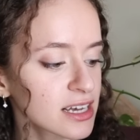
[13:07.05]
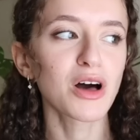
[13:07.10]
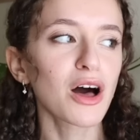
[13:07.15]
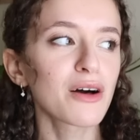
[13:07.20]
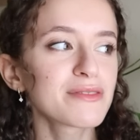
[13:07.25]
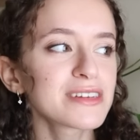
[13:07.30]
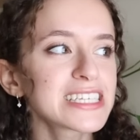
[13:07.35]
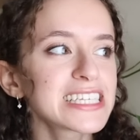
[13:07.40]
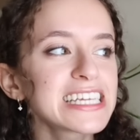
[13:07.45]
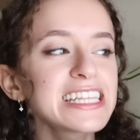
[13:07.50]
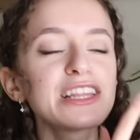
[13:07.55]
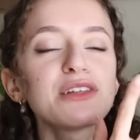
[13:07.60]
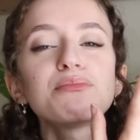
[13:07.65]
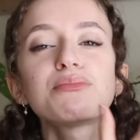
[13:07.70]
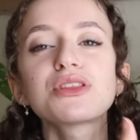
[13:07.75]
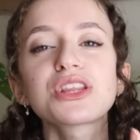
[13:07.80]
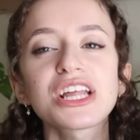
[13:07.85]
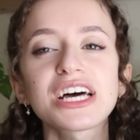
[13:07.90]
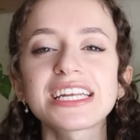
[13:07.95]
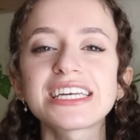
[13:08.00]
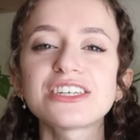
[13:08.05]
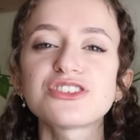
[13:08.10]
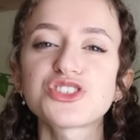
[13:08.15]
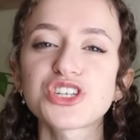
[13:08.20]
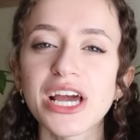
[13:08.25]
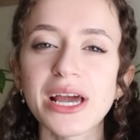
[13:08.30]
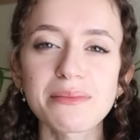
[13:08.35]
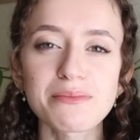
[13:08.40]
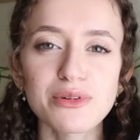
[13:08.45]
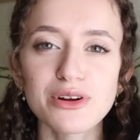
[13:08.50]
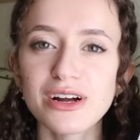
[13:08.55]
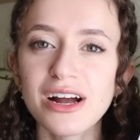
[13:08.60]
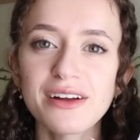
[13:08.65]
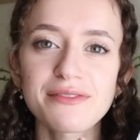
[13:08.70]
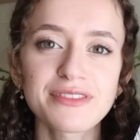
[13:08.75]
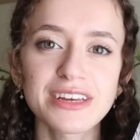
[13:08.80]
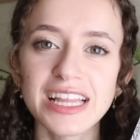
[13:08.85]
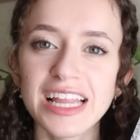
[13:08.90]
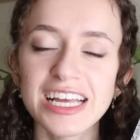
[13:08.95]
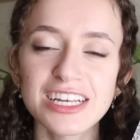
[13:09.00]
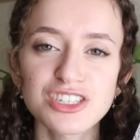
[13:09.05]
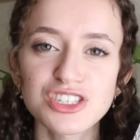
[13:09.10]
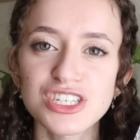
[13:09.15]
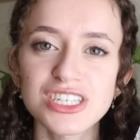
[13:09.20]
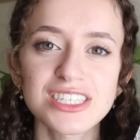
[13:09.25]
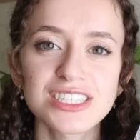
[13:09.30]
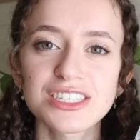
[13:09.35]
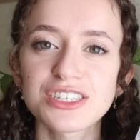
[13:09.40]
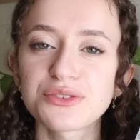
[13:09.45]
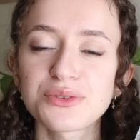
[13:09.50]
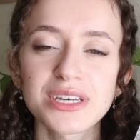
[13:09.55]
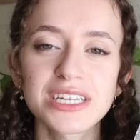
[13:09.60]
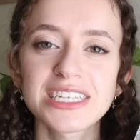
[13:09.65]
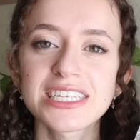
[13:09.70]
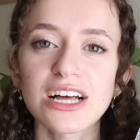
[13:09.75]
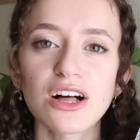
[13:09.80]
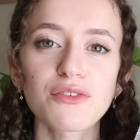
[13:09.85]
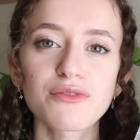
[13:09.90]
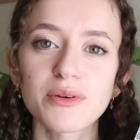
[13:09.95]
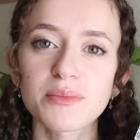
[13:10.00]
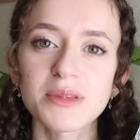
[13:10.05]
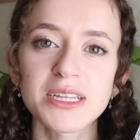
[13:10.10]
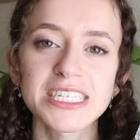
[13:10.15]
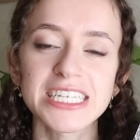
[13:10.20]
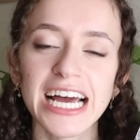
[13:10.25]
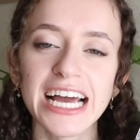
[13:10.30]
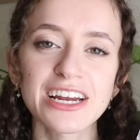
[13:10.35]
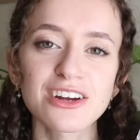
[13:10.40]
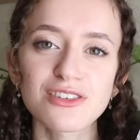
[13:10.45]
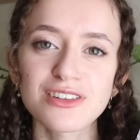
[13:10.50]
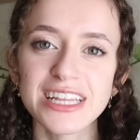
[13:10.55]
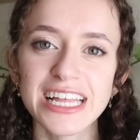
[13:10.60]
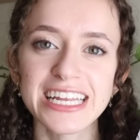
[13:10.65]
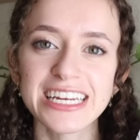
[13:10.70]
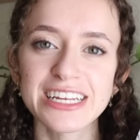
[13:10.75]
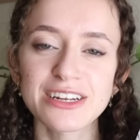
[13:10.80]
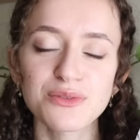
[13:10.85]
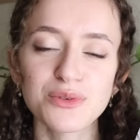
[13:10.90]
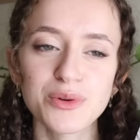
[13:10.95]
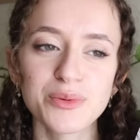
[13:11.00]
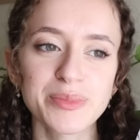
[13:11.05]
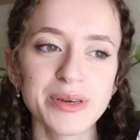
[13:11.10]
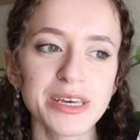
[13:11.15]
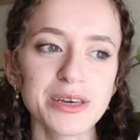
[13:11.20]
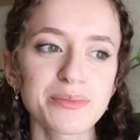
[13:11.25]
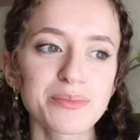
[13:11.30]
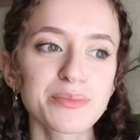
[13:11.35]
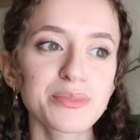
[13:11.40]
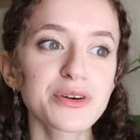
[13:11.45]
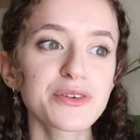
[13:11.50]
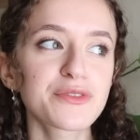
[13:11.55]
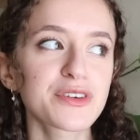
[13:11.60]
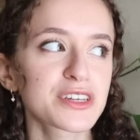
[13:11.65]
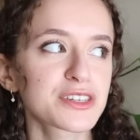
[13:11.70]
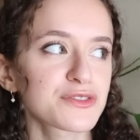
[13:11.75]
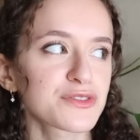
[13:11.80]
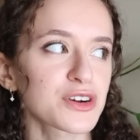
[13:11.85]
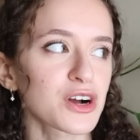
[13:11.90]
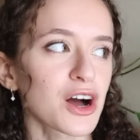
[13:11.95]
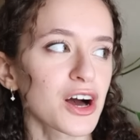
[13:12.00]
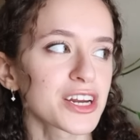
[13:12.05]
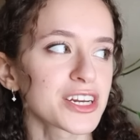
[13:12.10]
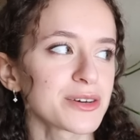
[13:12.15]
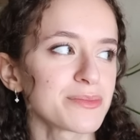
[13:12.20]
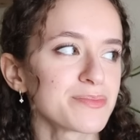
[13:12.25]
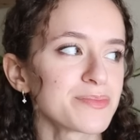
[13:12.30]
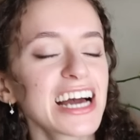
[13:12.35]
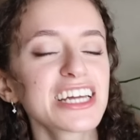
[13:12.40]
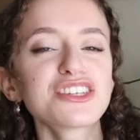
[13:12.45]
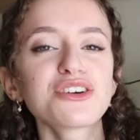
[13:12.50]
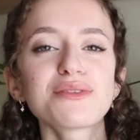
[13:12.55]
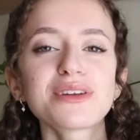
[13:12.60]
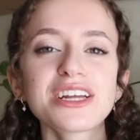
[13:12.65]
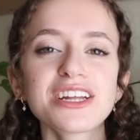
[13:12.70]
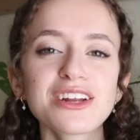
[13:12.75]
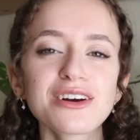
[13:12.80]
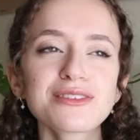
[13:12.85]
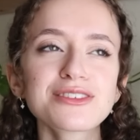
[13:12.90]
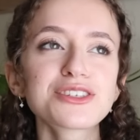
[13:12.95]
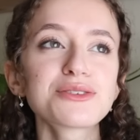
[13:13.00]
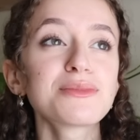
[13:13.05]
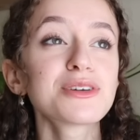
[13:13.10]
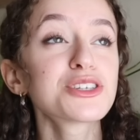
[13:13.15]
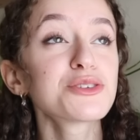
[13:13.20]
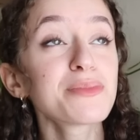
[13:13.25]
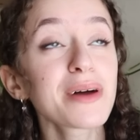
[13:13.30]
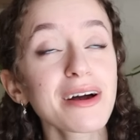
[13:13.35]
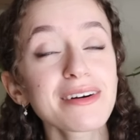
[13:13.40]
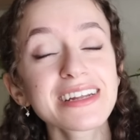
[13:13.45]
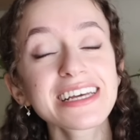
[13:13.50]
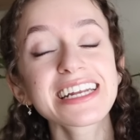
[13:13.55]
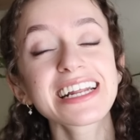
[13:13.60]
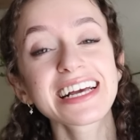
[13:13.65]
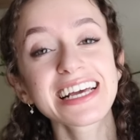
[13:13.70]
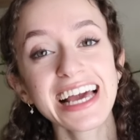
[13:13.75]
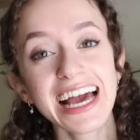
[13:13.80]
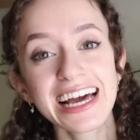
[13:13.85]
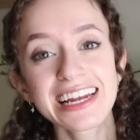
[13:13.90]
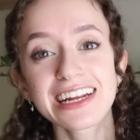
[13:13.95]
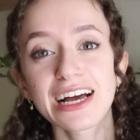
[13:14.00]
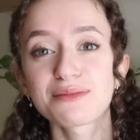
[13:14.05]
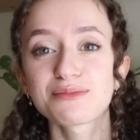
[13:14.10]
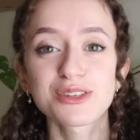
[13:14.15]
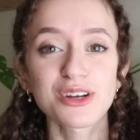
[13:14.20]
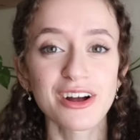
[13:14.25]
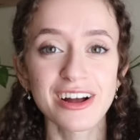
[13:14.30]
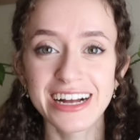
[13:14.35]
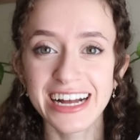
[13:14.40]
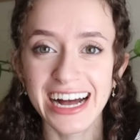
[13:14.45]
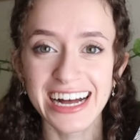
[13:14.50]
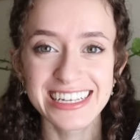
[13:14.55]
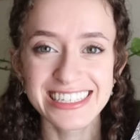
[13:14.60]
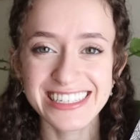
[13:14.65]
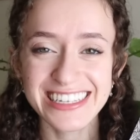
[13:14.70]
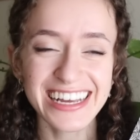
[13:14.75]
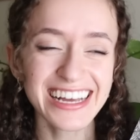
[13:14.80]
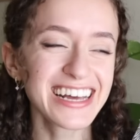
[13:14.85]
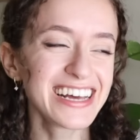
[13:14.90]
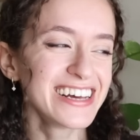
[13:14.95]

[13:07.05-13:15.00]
Obviously, The Bloody Chamber. I feel like just you can tell from the title that it will be perfect for autumn. I don't want to know too much about it. Again, I'm sorry, guys.